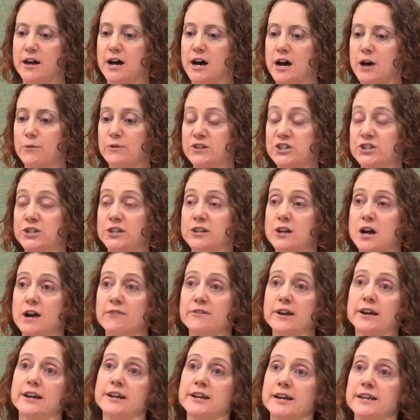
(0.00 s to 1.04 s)
which did not
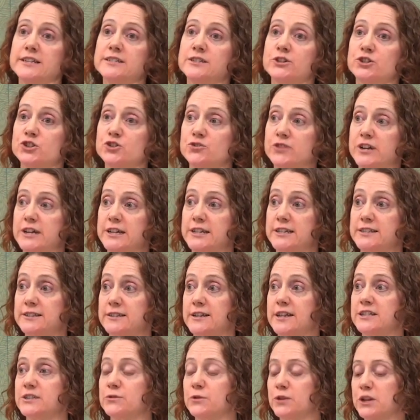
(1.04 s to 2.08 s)
recognize their treaties, and
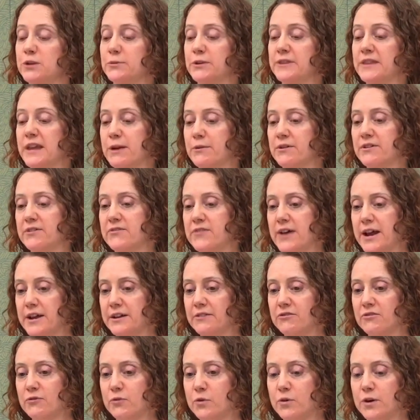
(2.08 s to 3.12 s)
that's really what they were
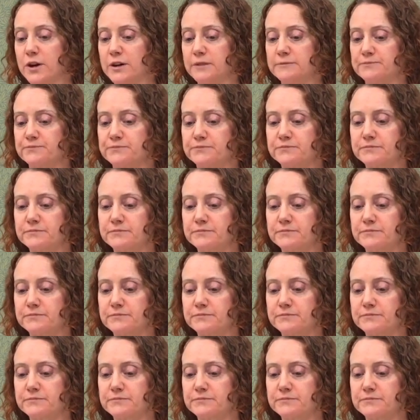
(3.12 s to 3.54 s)
fighting for.